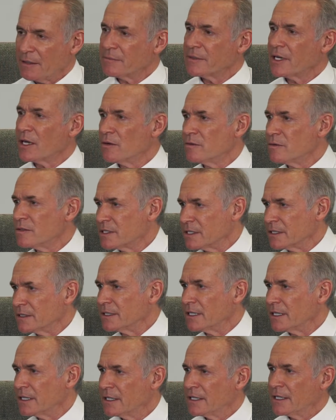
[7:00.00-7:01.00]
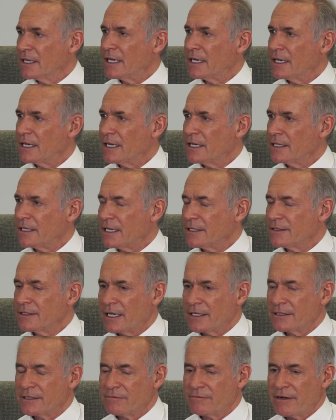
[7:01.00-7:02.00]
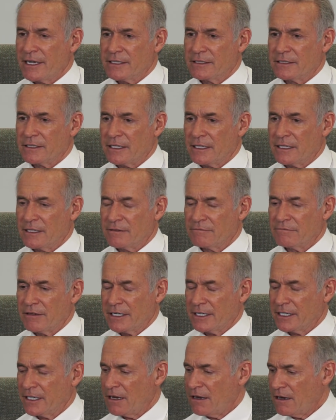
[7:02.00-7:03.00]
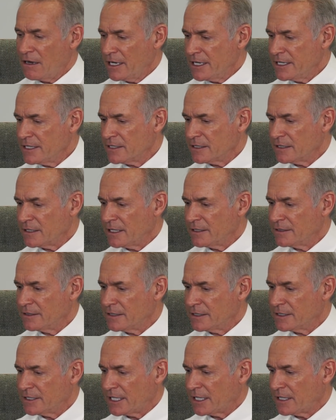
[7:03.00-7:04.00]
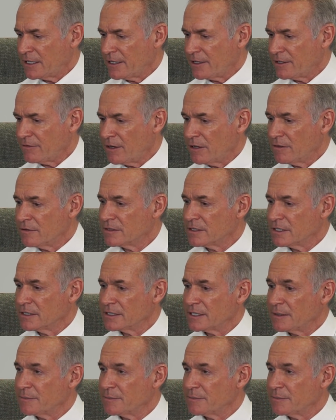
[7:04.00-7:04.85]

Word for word: up nose and the, uh, and, and the red uh, runny eyes and, and the tickly throat and